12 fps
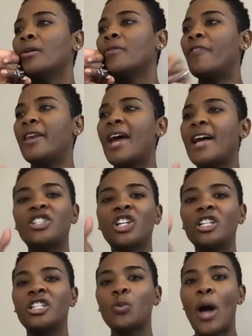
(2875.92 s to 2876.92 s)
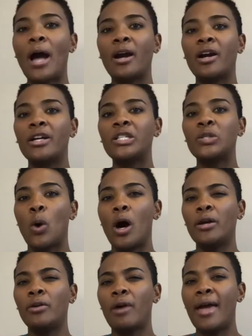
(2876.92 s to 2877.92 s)
Financial Swagger is
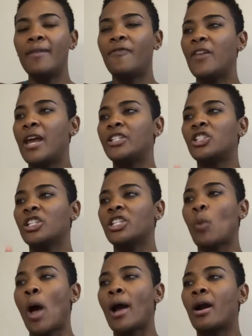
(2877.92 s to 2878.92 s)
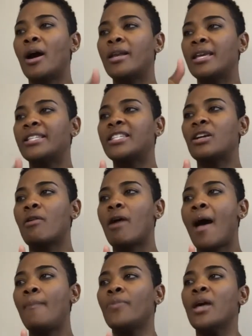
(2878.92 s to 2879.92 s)
one, right? Financial Swagger on
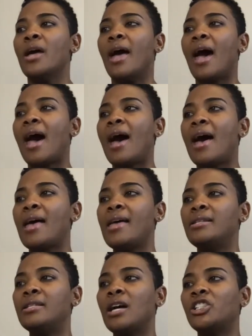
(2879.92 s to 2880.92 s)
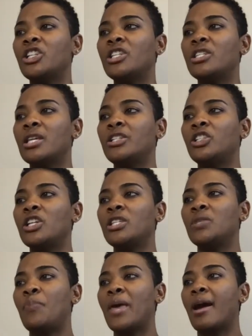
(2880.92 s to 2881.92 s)
Instagram. And
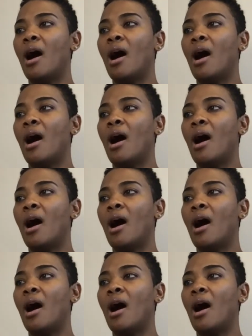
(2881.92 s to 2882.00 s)
she's big